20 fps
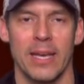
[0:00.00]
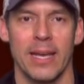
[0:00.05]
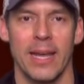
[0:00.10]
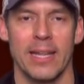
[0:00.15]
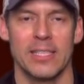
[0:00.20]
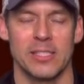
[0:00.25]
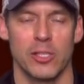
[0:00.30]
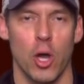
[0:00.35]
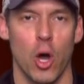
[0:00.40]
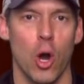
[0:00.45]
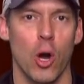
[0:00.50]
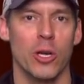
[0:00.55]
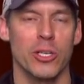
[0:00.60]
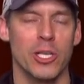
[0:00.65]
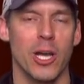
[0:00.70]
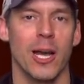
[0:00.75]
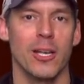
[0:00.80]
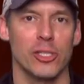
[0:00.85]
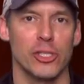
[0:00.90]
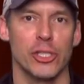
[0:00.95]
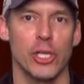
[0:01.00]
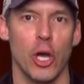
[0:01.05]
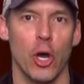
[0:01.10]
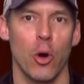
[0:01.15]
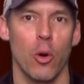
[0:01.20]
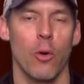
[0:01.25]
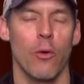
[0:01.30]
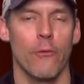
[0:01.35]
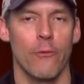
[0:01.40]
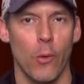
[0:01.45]
It's
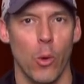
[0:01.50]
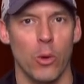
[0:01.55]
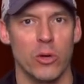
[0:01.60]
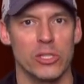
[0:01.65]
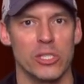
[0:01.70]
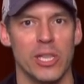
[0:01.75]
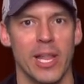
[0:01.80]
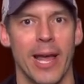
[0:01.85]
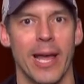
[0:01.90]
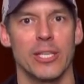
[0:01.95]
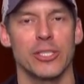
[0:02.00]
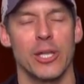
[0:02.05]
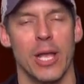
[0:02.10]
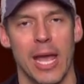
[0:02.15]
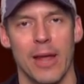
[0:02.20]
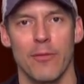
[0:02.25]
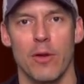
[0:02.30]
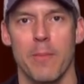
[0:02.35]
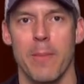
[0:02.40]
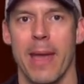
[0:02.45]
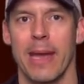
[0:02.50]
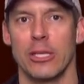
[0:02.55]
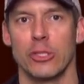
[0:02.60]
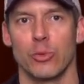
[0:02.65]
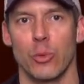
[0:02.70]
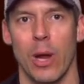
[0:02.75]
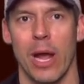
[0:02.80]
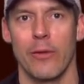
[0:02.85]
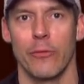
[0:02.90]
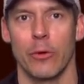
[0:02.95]

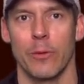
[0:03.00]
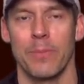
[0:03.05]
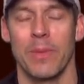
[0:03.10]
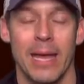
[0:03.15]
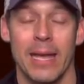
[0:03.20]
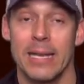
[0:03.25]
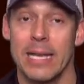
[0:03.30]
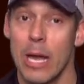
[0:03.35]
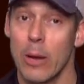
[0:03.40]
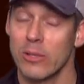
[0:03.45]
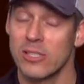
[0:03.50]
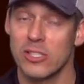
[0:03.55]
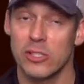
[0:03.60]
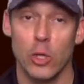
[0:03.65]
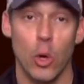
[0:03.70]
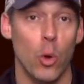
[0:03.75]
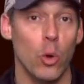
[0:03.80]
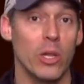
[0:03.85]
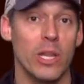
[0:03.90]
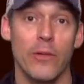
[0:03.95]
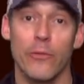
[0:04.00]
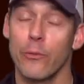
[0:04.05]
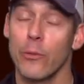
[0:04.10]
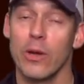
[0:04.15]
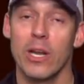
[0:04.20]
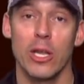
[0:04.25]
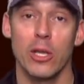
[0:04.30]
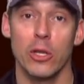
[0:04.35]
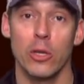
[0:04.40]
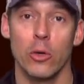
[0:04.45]
car.show/everymandriver. Now it's totally
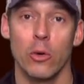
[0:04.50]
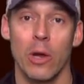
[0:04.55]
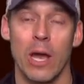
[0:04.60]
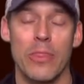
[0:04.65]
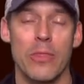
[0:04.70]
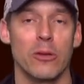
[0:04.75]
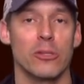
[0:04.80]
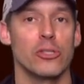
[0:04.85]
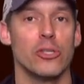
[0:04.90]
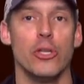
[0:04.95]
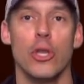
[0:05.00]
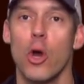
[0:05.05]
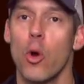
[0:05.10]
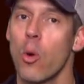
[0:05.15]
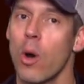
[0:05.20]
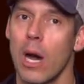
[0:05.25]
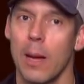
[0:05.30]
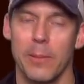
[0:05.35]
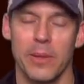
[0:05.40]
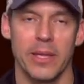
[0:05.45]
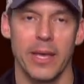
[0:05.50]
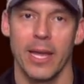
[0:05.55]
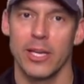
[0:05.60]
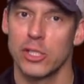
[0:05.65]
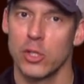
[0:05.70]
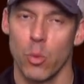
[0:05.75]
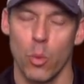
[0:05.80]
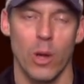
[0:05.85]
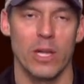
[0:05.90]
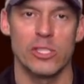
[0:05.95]
free to you and there's no
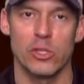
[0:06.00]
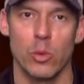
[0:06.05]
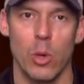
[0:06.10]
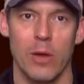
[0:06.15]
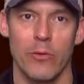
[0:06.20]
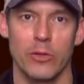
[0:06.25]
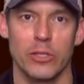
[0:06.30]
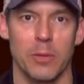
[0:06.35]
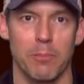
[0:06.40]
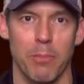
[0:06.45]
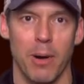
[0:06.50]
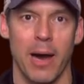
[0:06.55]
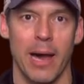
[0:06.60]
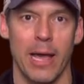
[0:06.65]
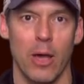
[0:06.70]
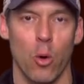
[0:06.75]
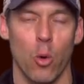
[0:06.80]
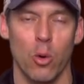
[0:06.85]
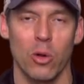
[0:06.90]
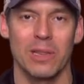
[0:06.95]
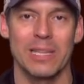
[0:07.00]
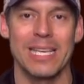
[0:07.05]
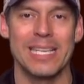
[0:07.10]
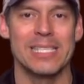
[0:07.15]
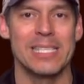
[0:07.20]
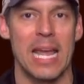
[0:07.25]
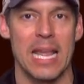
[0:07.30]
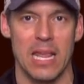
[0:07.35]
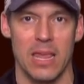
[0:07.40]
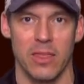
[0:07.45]
obligation whatsoever to buy or
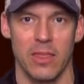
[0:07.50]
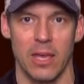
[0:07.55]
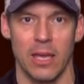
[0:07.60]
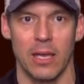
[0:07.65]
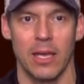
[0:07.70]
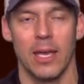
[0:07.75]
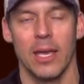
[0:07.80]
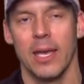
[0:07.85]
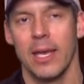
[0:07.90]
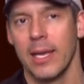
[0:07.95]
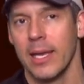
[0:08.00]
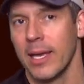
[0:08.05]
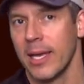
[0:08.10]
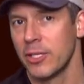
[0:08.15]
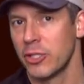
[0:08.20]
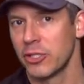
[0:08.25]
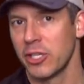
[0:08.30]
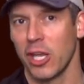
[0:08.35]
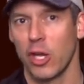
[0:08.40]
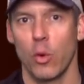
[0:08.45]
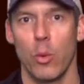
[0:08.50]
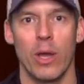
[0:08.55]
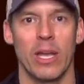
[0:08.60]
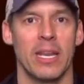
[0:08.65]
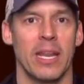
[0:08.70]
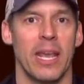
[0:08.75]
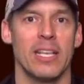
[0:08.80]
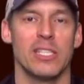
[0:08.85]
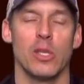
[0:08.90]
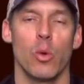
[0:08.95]
lease anything. It's just a quick
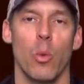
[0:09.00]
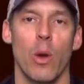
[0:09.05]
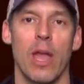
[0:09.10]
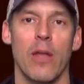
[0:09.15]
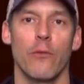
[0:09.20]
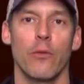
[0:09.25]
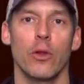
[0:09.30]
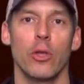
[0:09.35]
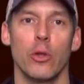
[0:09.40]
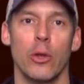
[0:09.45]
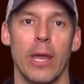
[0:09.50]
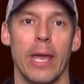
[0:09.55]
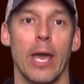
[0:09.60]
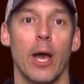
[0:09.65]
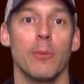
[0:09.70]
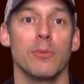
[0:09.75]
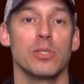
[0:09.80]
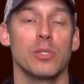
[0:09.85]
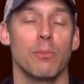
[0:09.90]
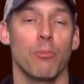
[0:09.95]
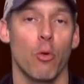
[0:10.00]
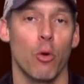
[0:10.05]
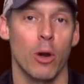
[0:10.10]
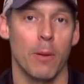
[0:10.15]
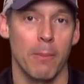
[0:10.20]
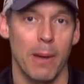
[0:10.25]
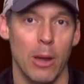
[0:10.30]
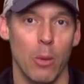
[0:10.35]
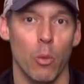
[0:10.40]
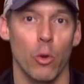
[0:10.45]
and easy way for you to help
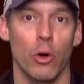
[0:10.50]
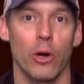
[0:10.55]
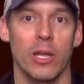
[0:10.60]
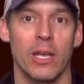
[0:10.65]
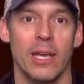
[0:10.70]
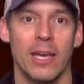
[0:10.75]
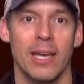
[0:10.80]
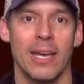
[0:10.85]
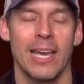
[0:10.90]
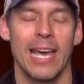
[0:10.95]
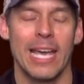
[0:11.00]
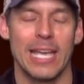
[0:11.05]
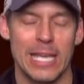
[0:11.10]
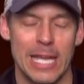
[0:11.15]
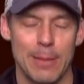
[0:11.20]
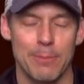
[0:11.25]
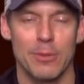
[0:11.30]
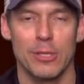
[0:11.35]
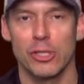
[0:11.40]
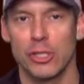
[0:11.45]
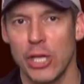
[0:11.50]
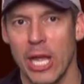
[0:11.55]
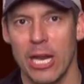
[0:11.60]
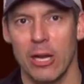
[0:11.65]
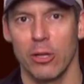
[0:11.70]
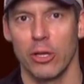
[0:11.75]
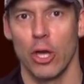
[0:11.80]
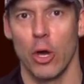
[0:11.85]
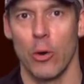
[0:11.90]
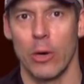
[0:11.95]
support my work and keep this
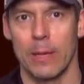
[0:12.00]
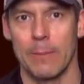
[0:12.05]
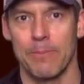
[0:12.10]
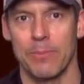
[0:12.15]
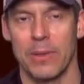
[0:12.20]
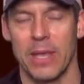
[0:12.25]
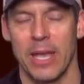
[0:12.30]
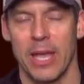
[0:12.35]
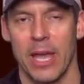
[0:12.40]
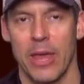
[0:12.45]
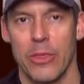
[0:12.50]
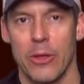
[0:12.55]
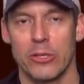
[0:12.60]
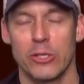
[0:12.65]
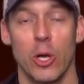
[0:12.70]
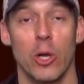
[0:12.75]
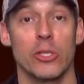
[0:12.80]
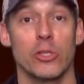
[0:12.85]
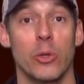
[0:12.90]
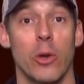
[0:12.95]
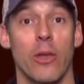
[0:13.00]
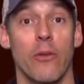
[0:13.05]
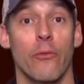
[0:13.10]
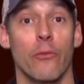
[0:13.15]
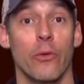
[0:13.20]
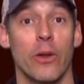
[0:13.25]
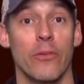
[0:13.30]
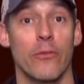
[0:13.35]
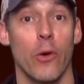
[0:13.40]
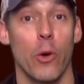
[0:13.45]
channel going. There's also a
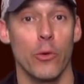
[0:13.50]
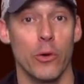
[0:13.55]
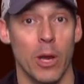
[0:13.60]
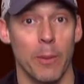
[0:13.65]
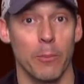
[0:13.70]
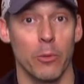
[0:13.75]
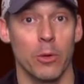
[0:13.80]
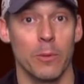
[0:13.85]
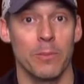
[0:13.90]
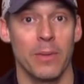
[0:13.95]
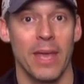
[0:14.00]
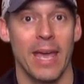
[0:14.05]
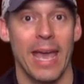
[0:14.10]
free phone number,